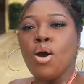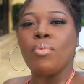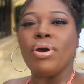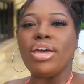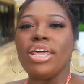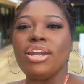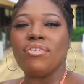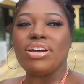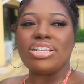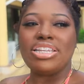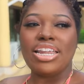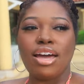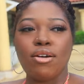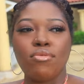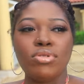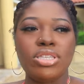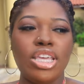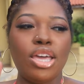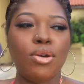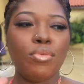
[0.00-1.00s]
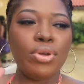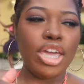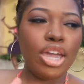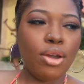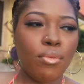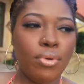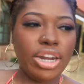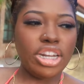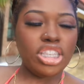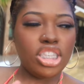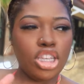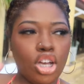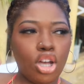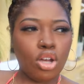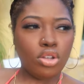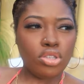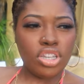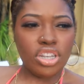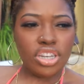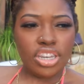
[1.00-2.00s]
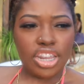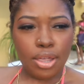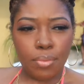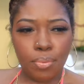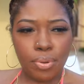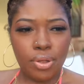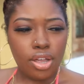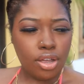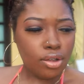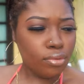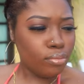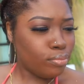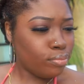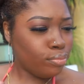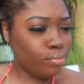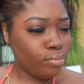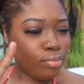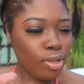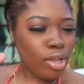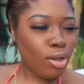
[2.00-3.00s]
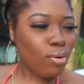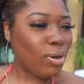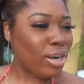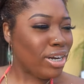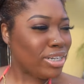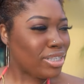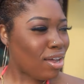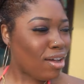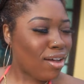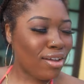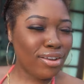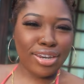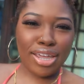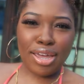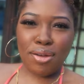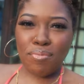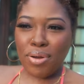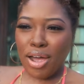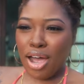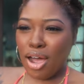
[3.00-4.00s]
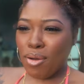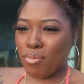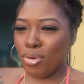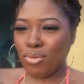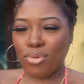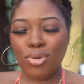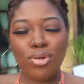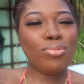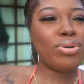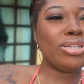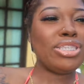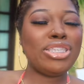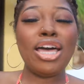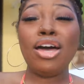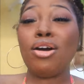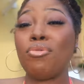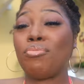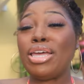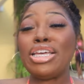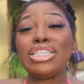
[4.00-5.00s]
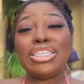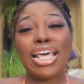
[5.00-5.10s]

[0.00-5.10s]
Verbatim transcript: but anyways like i was saying we getting ready to go to De Palm what is called De Palm aruba something